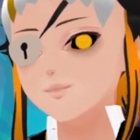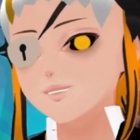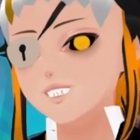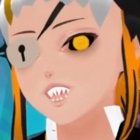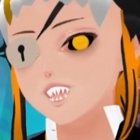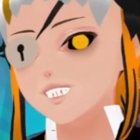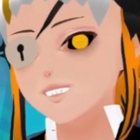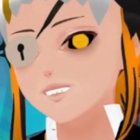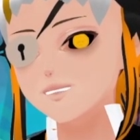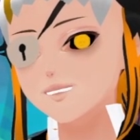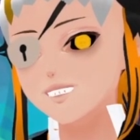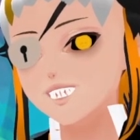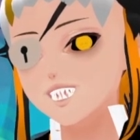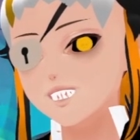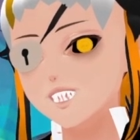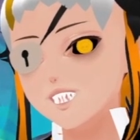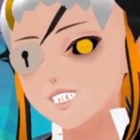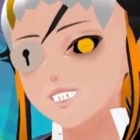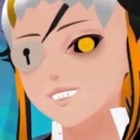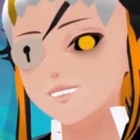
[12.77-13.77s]
The first
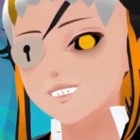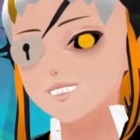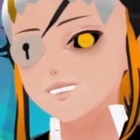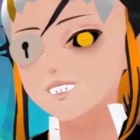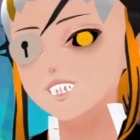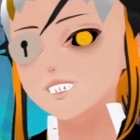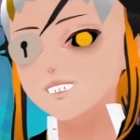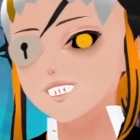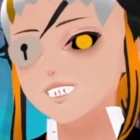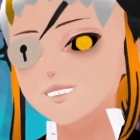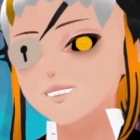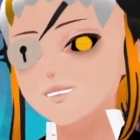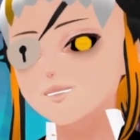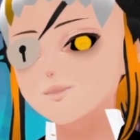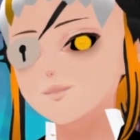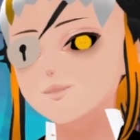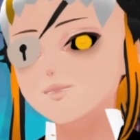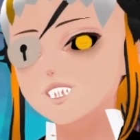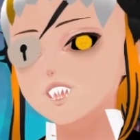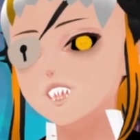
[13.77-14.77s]
card being Dark
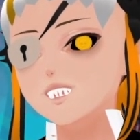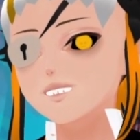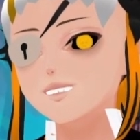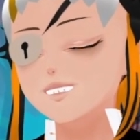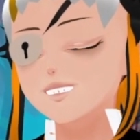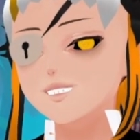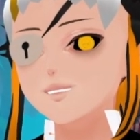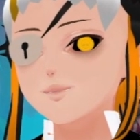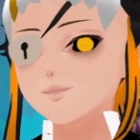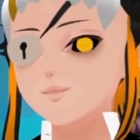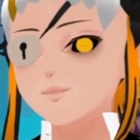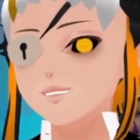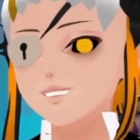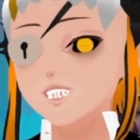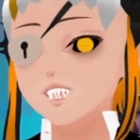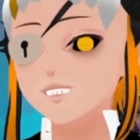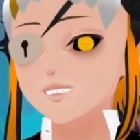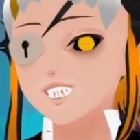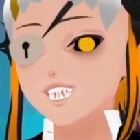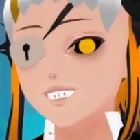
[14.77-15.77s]
Fallen
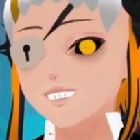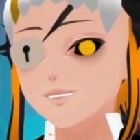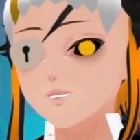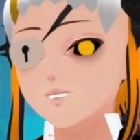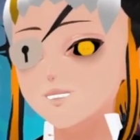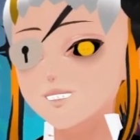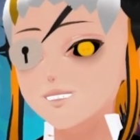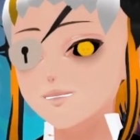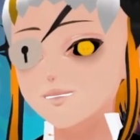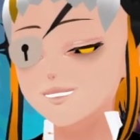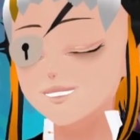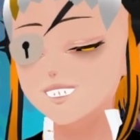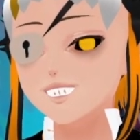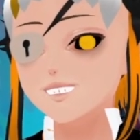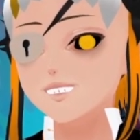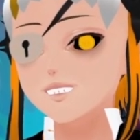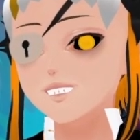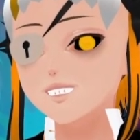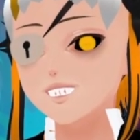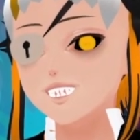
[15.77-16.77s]
Neophyte, which is a
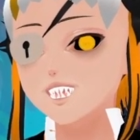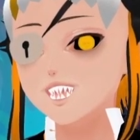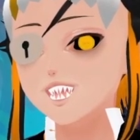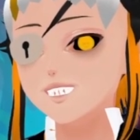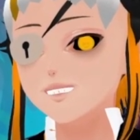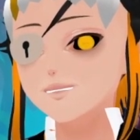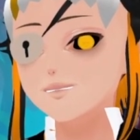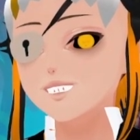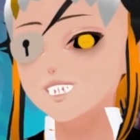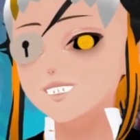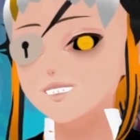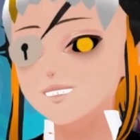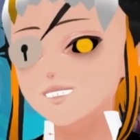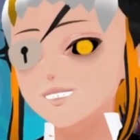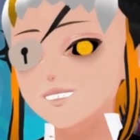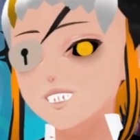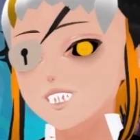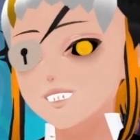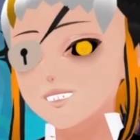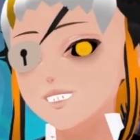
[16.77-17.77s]
3-cost
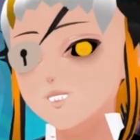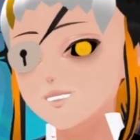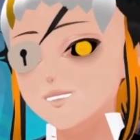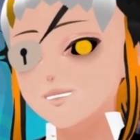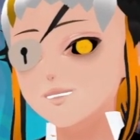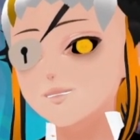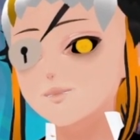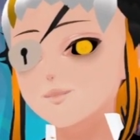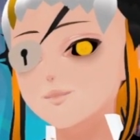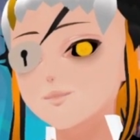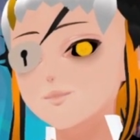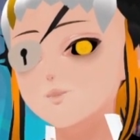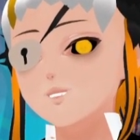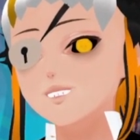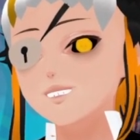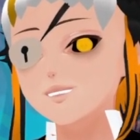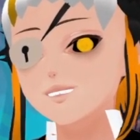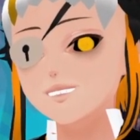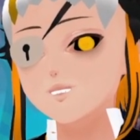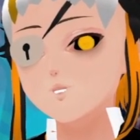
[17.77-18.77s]
undead minion
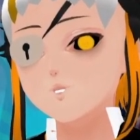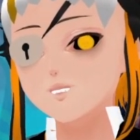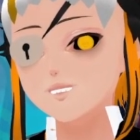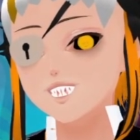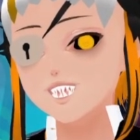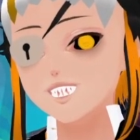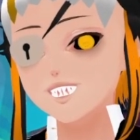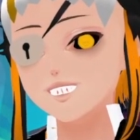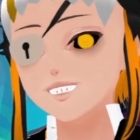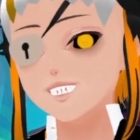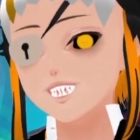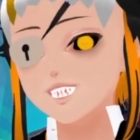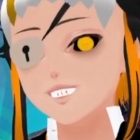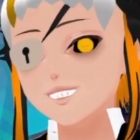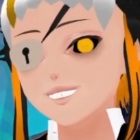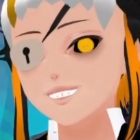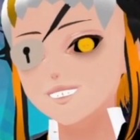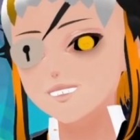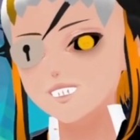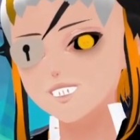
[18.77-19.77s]
with 2 attack, 5
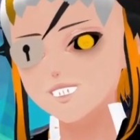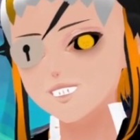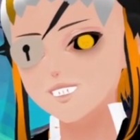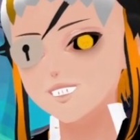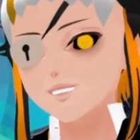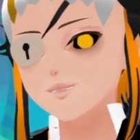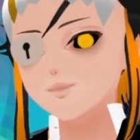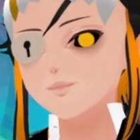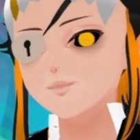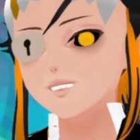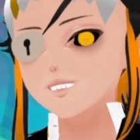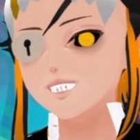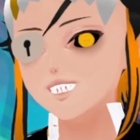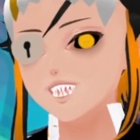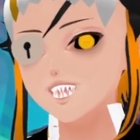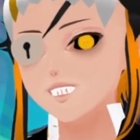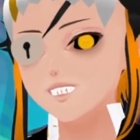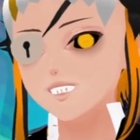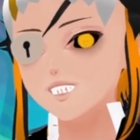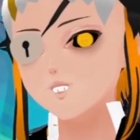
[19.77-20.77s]
HP,
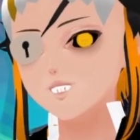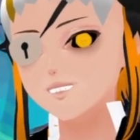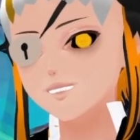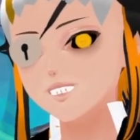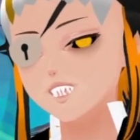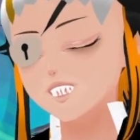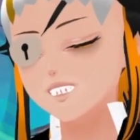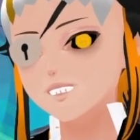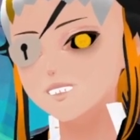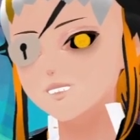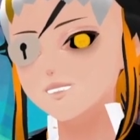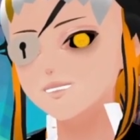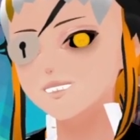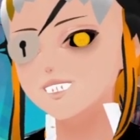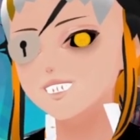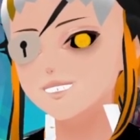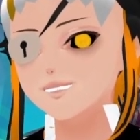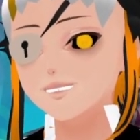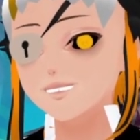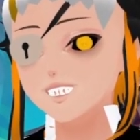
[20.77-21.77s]
requires 1 blood rune,
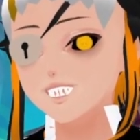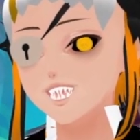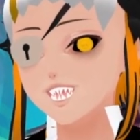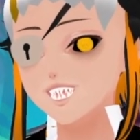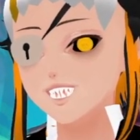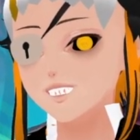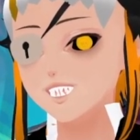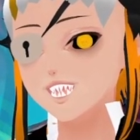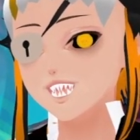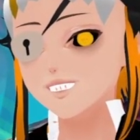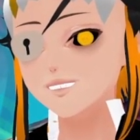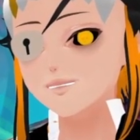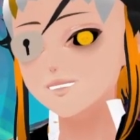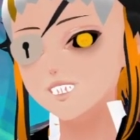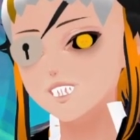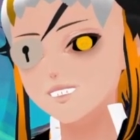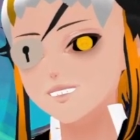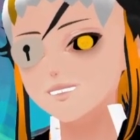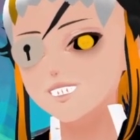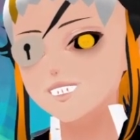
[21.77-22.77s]
has the battle cry,
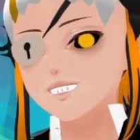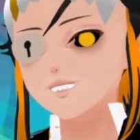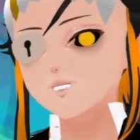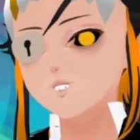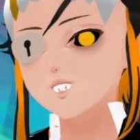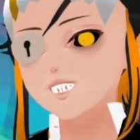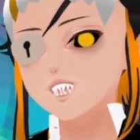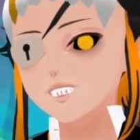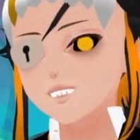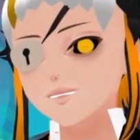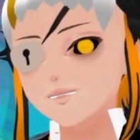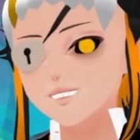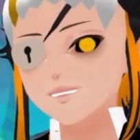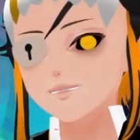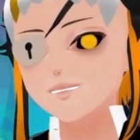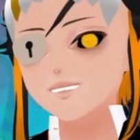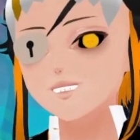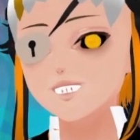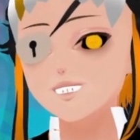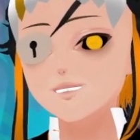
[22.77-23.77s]
spend 2 corpses
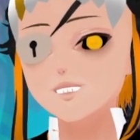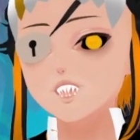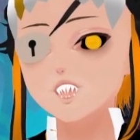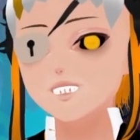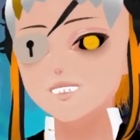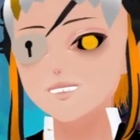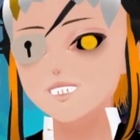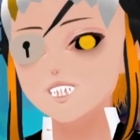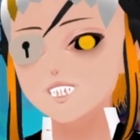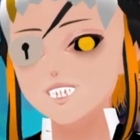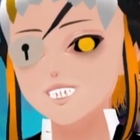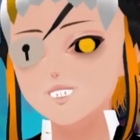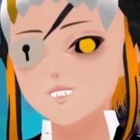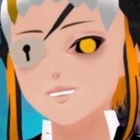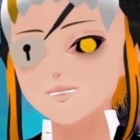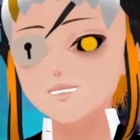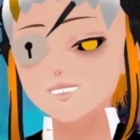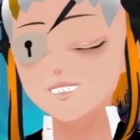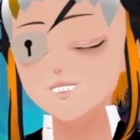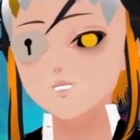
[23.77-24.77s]
to give all
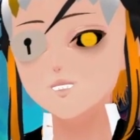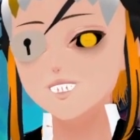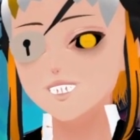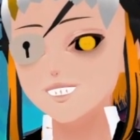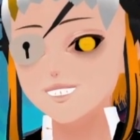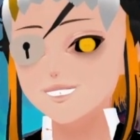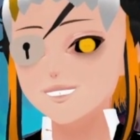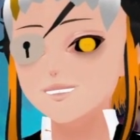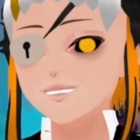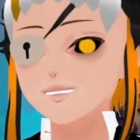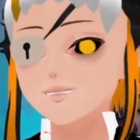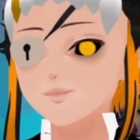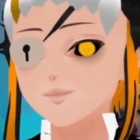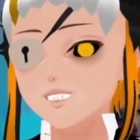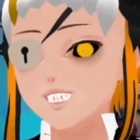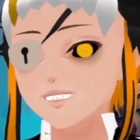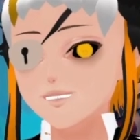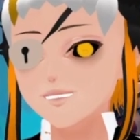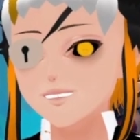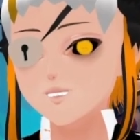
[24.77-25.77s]
minions in your hand
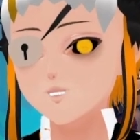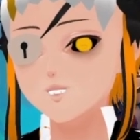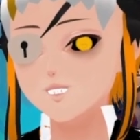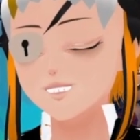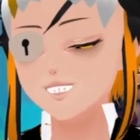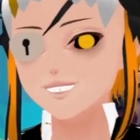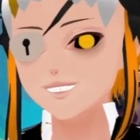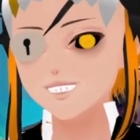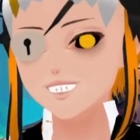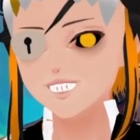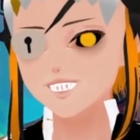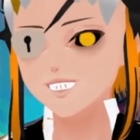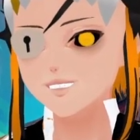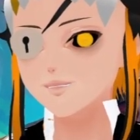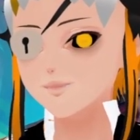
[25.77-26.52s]
plus 2 attack.